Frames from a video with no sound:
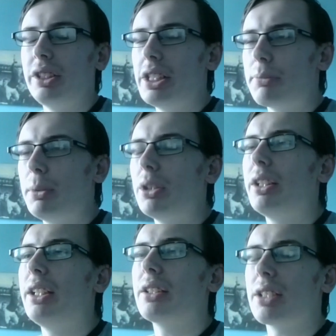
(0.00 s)
Isthmian
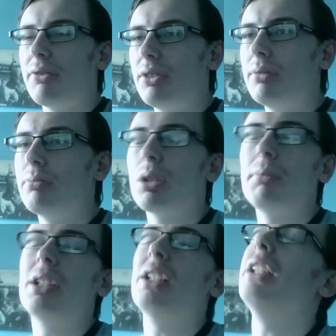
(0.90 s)
League, Southern
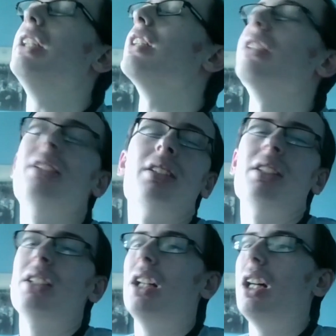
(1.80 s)
Premier League,
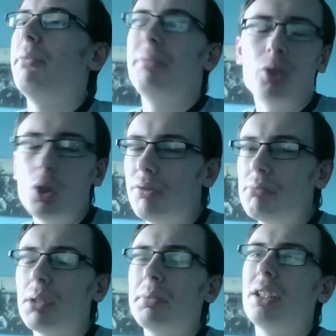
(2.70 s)
Northern
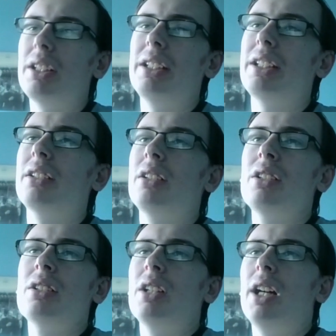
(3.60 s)
Premier League,
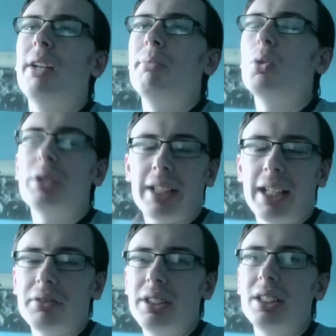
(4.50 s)
all the
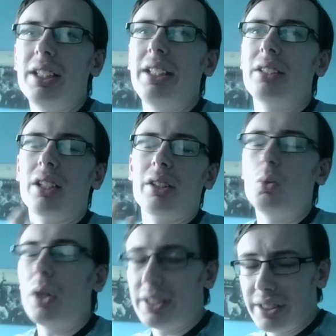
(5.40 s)
county leagues like the
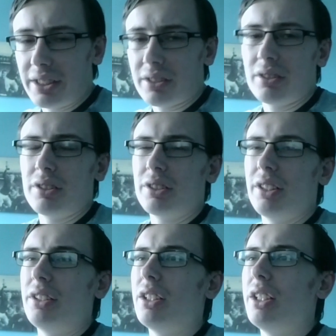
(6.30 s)
Wessex
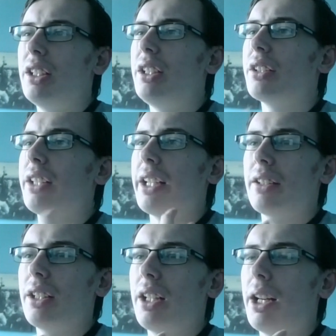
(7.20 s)
Senior League, the
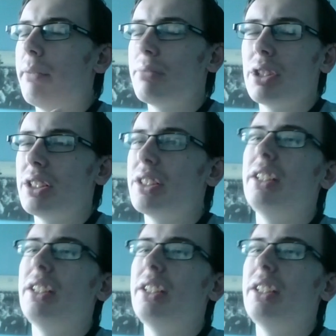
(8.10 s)
Hampshire Senior